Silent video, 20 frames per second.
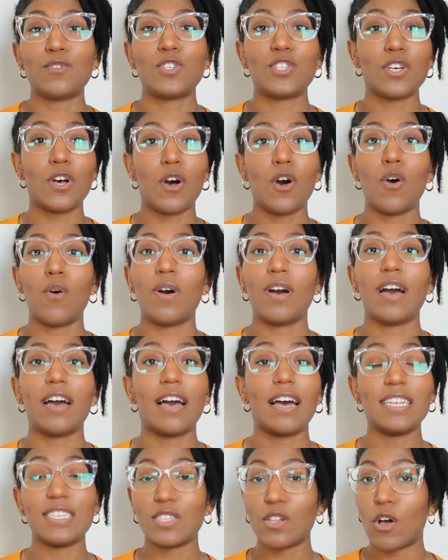so
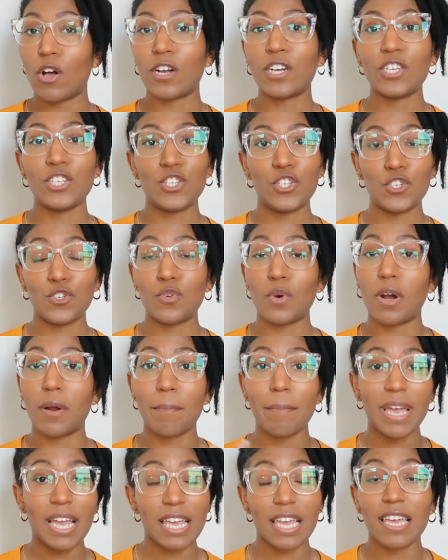as long as you are
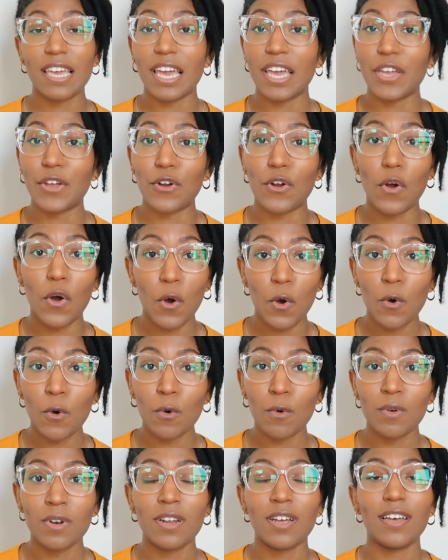making it your
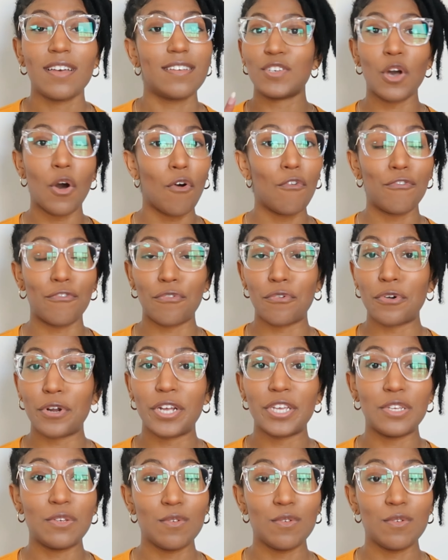own, go for it.